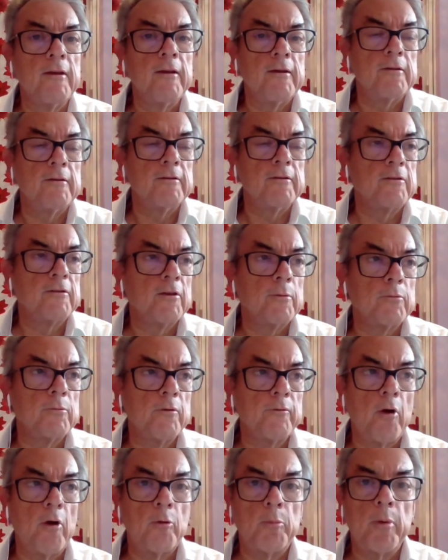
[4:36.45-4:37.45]
in terms
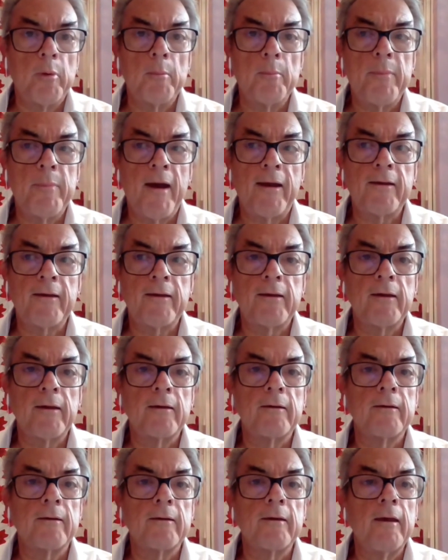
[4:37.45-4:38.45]
of open
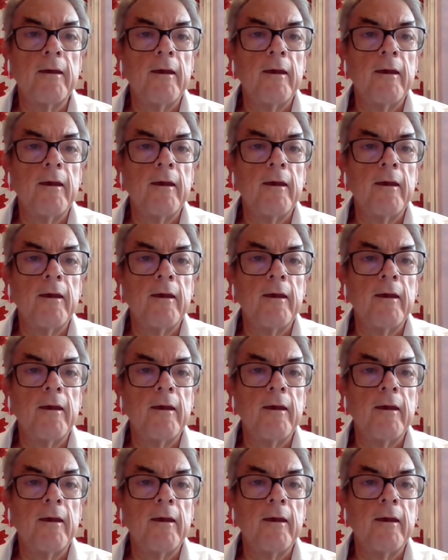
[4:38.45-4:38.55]
banking.